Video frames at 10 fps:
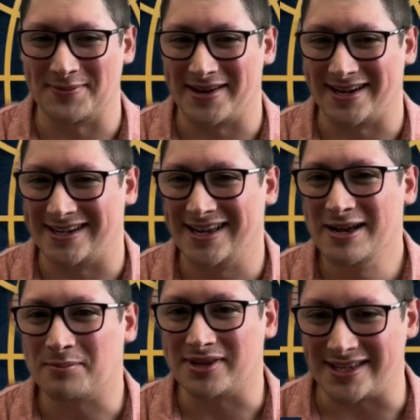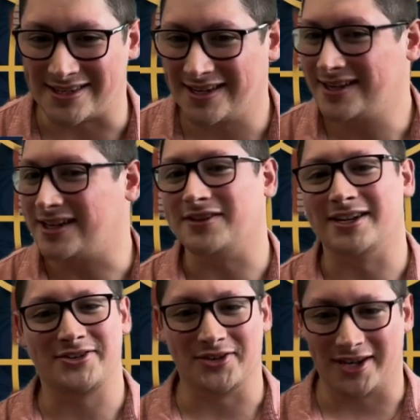mind, please give an
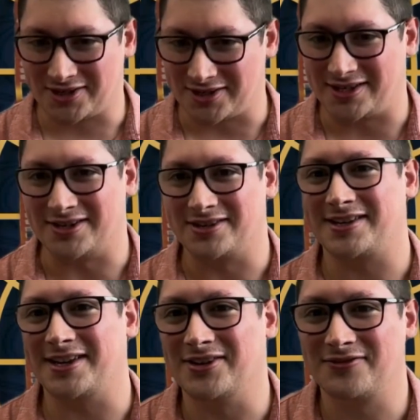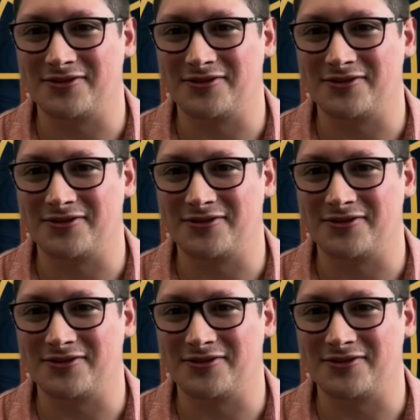introduction to yourself.